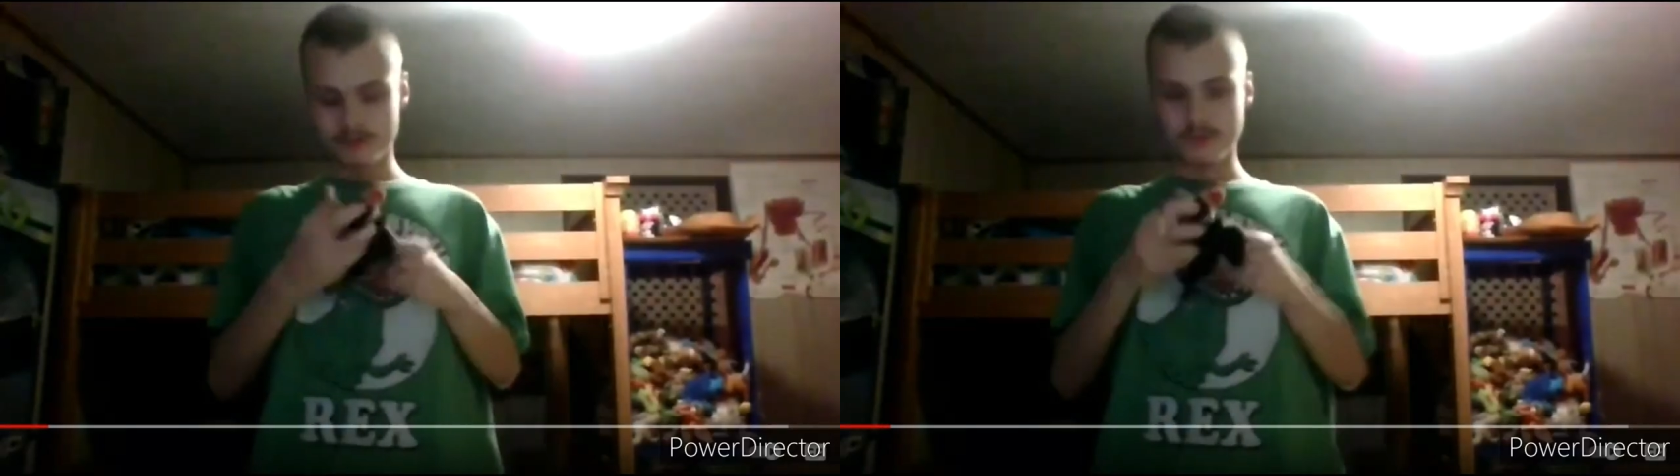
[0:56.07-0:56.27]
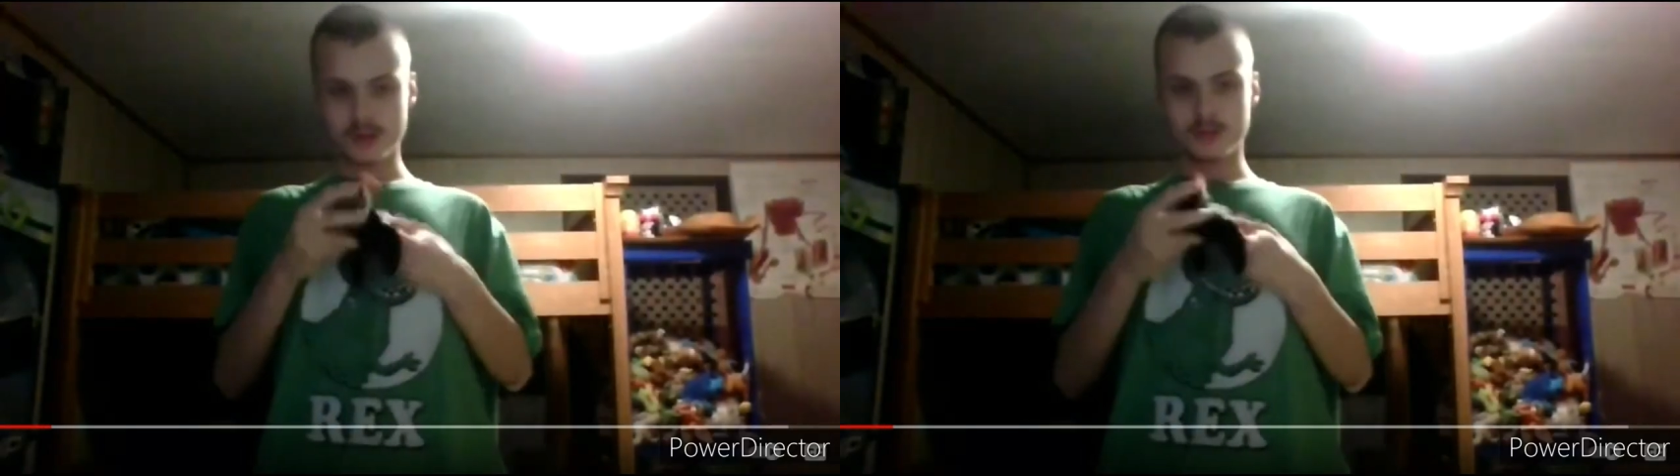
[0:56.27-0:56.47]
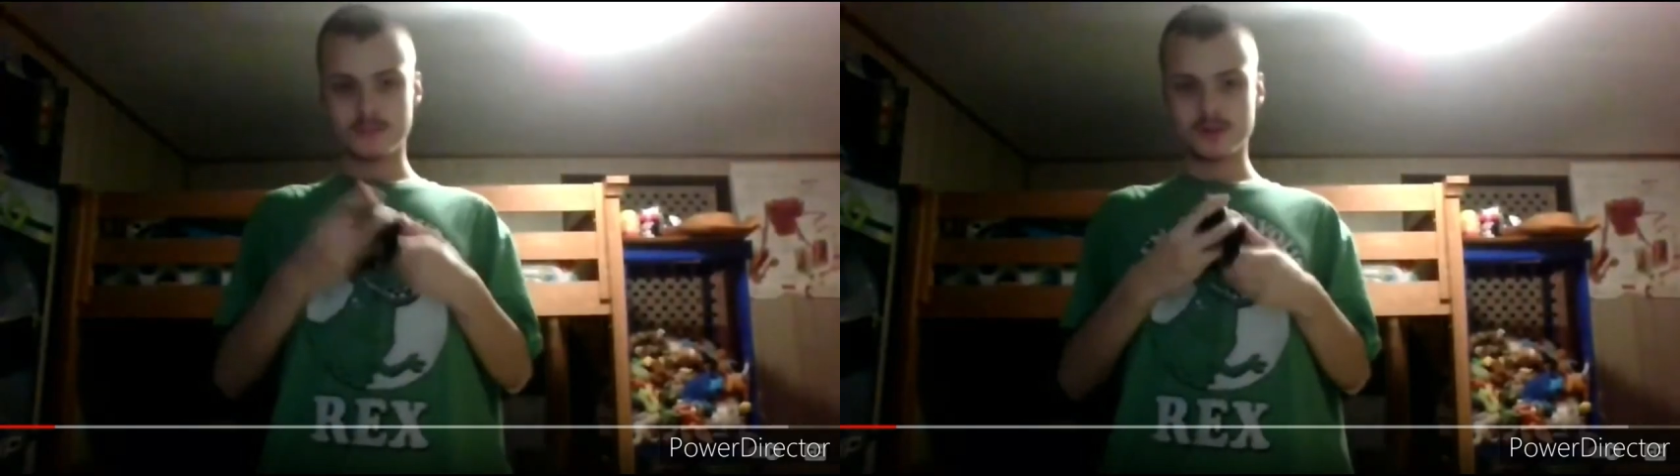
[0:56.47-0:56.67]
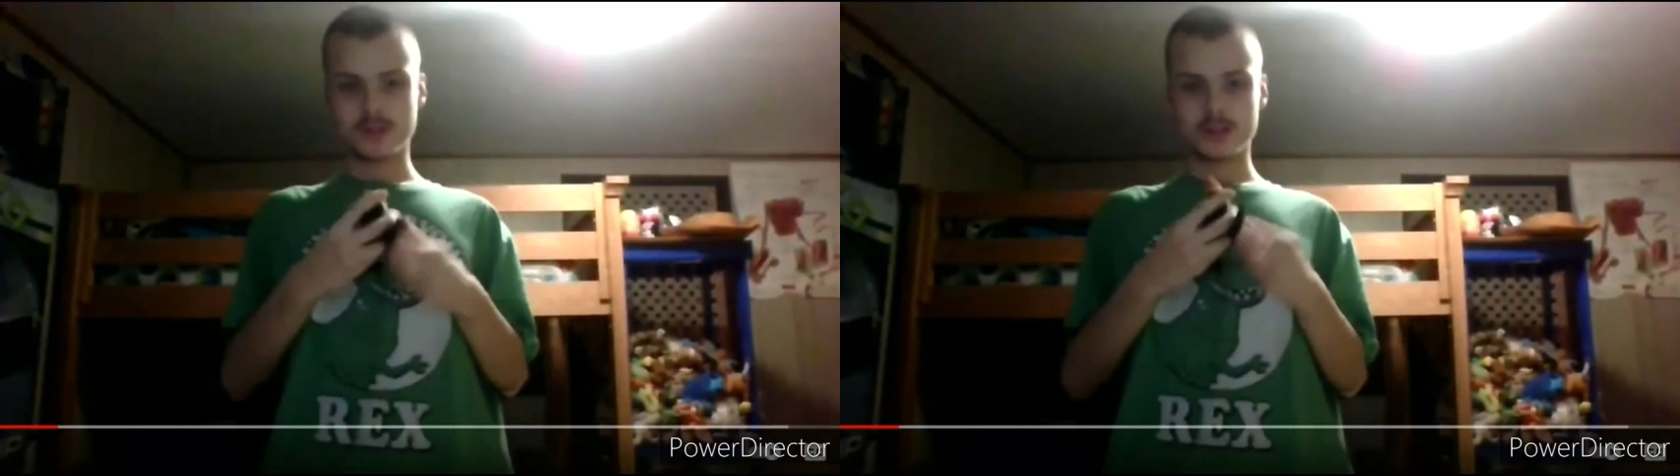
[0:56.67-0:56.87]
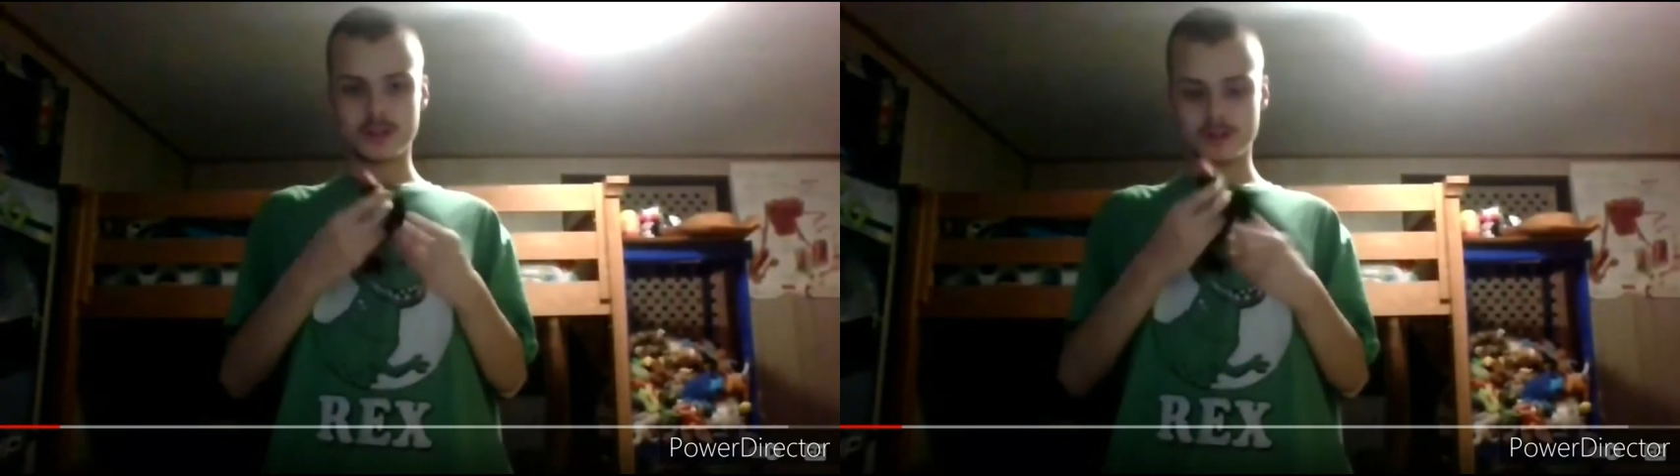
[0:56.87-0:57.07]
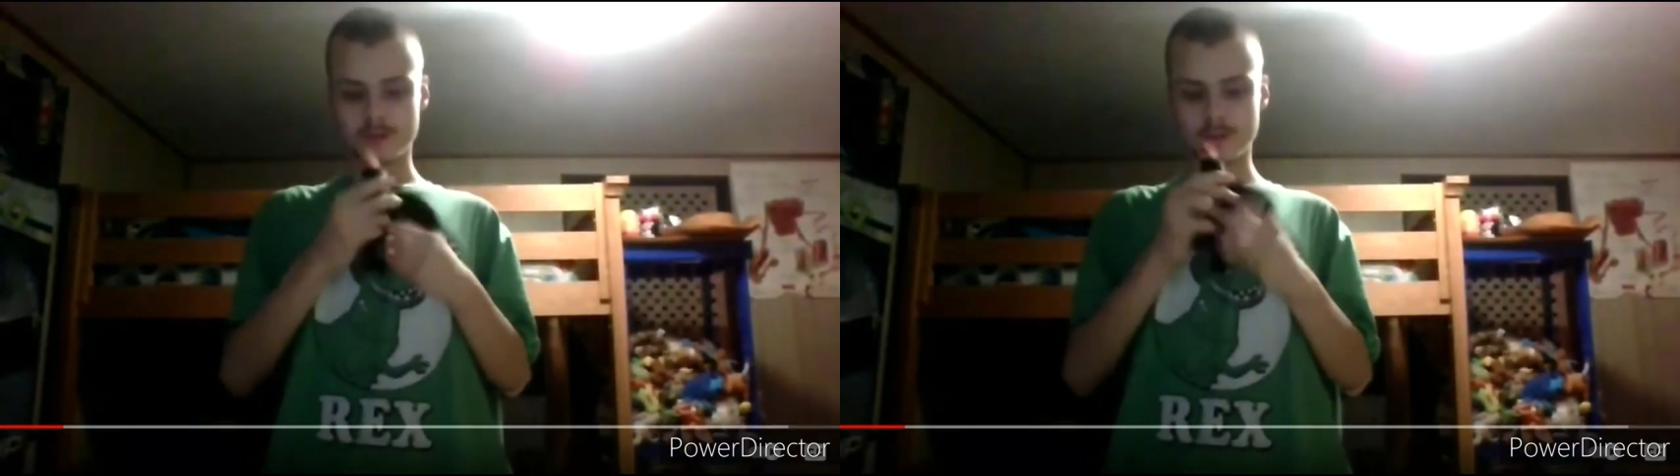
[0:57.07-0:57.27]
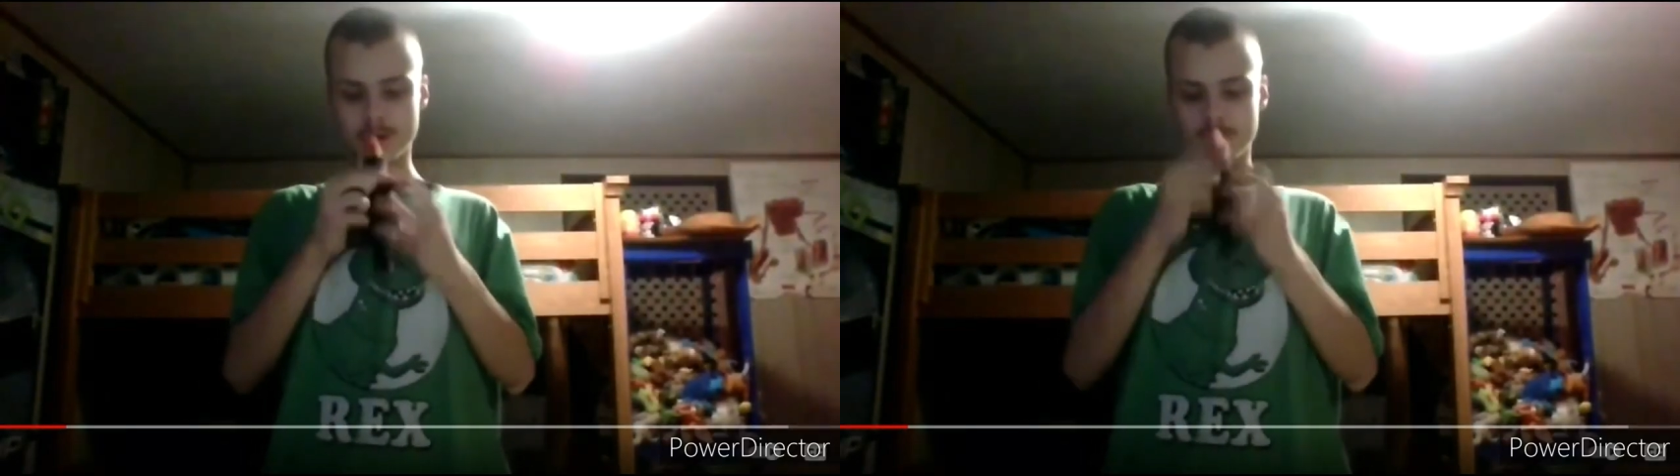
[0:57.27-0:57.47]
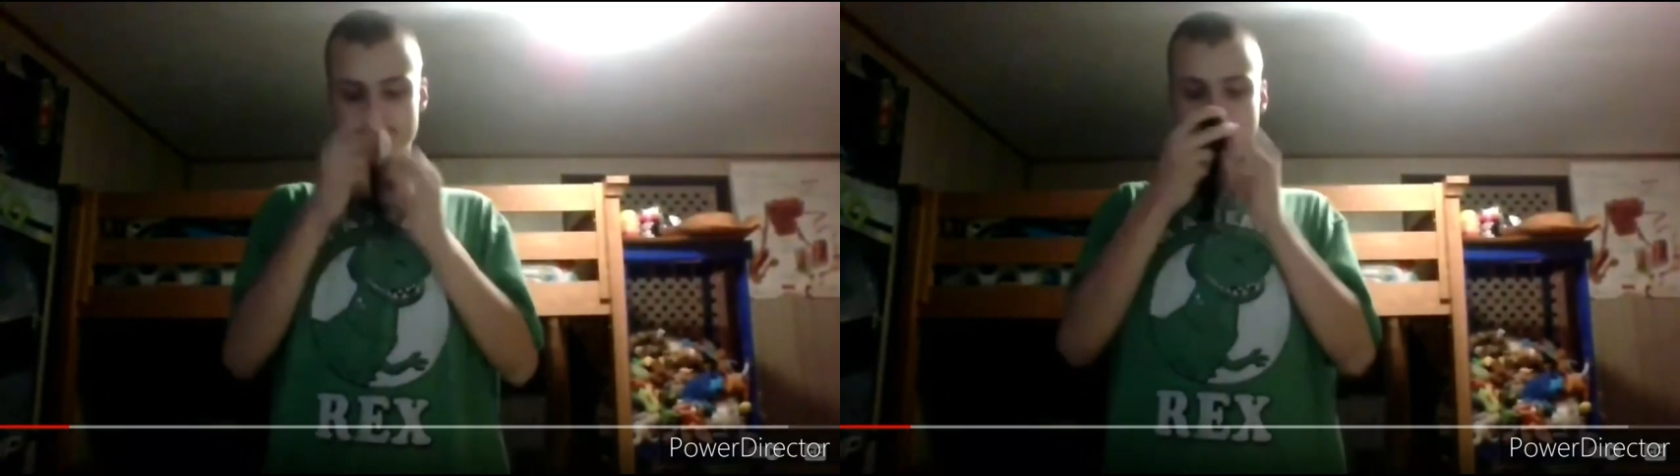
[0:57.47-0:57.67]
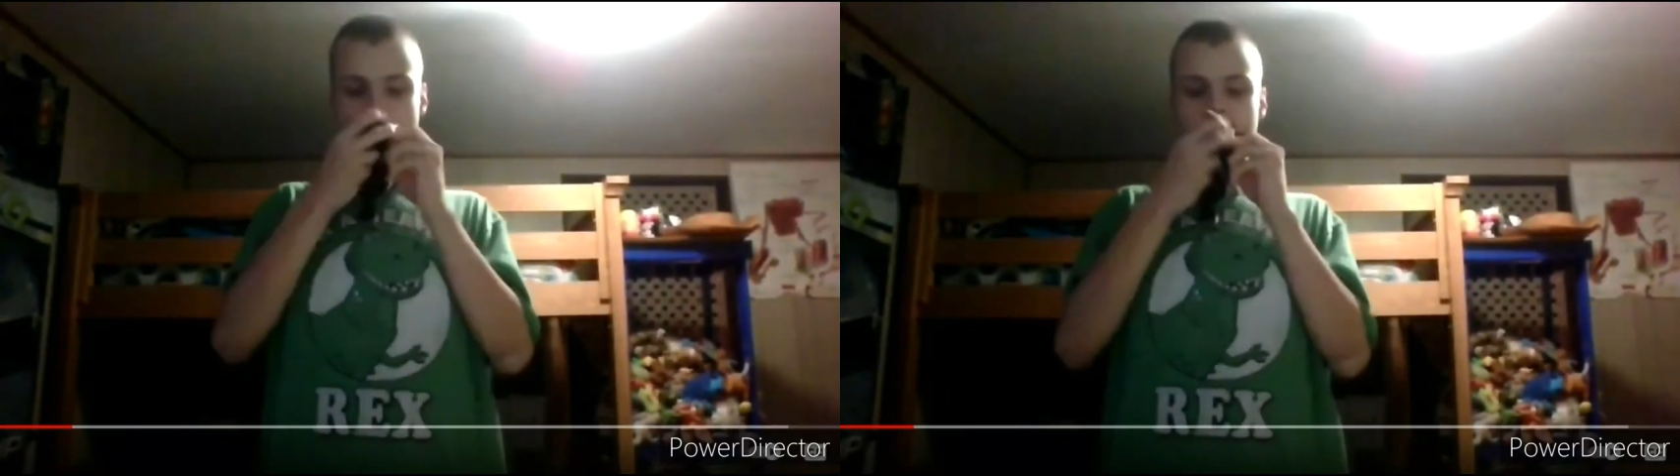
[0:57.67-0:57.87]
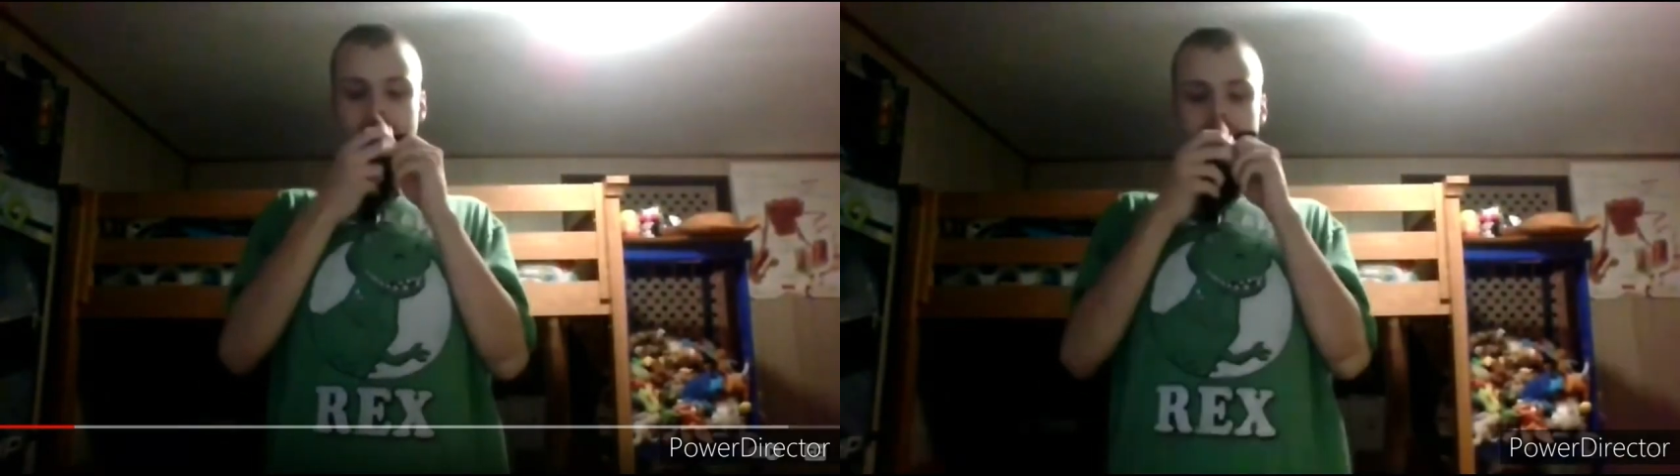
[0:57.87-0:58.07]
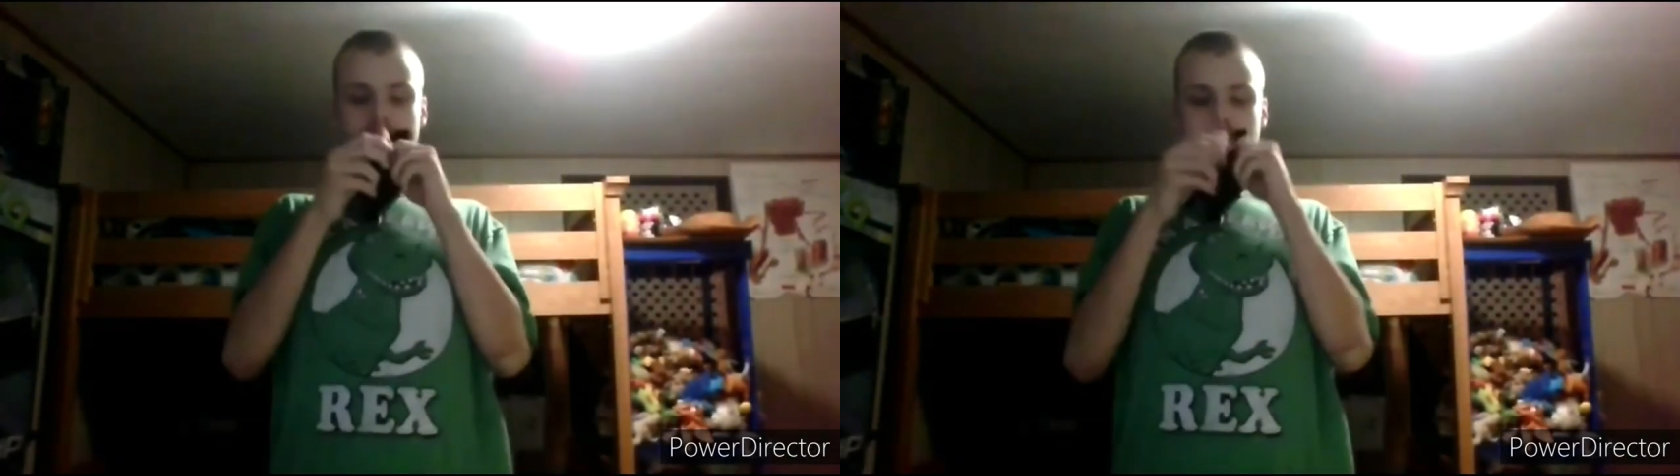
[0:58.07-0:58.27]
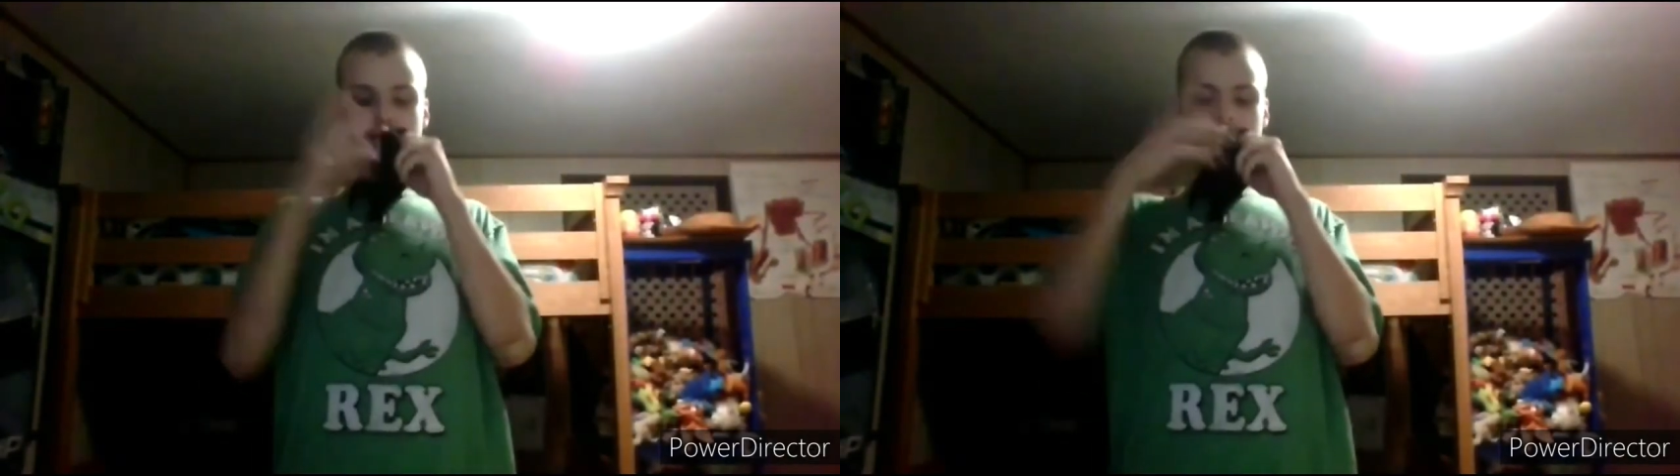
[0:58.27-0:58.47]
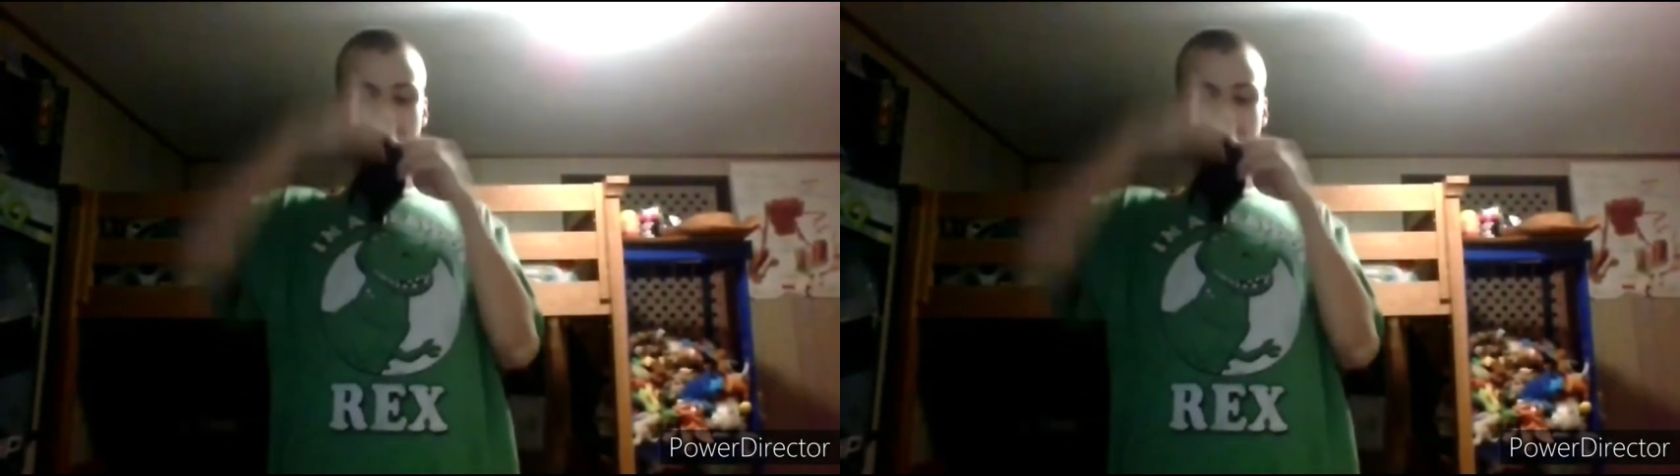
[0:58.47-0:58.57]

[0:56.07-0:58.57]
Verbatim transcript: Oh, please don't take me.